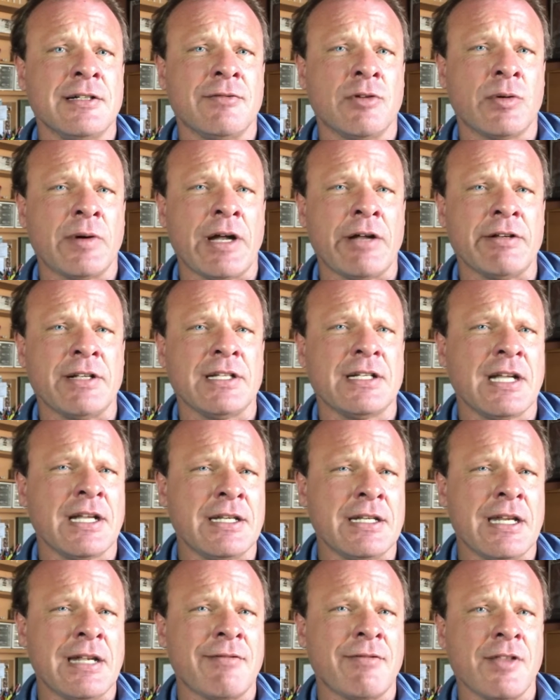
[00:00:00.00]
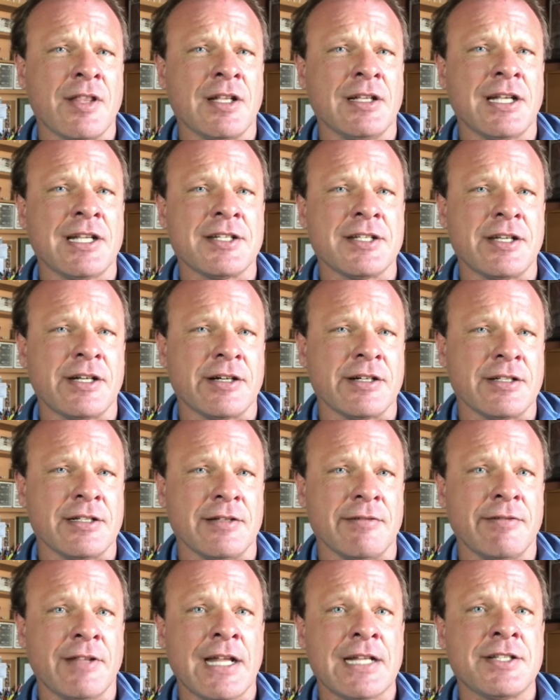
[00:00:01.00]
around it, a nevertheless
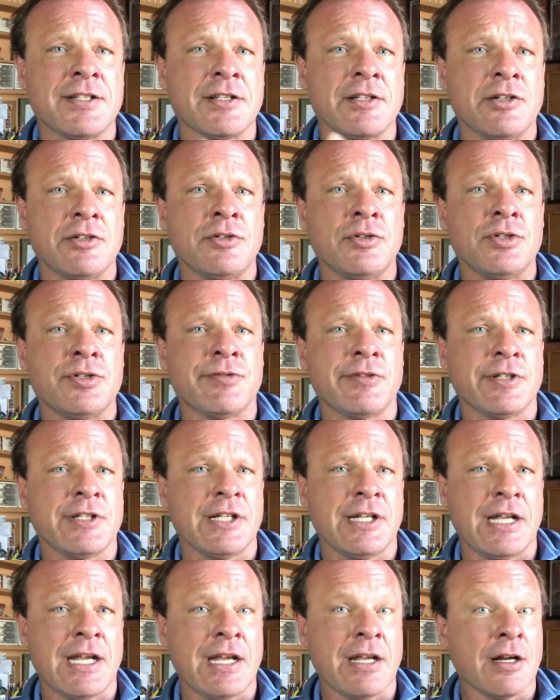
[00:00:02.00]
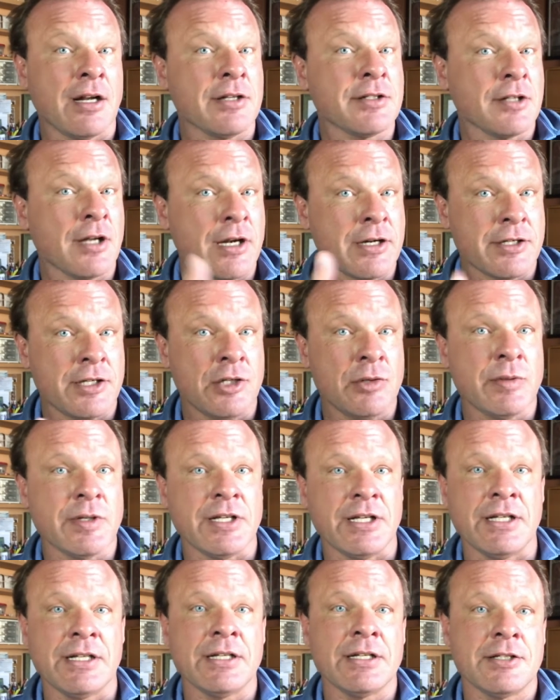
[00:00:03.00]
narrative. That's the good news for today, and I'll talk to you
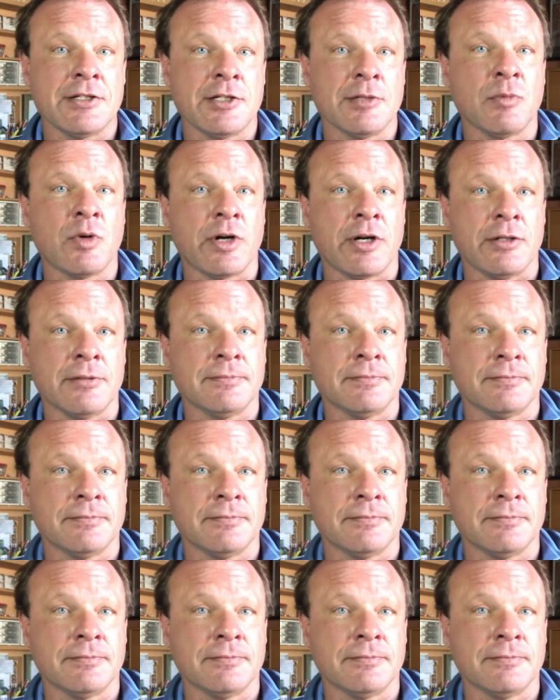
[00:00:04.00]
again tomorrow.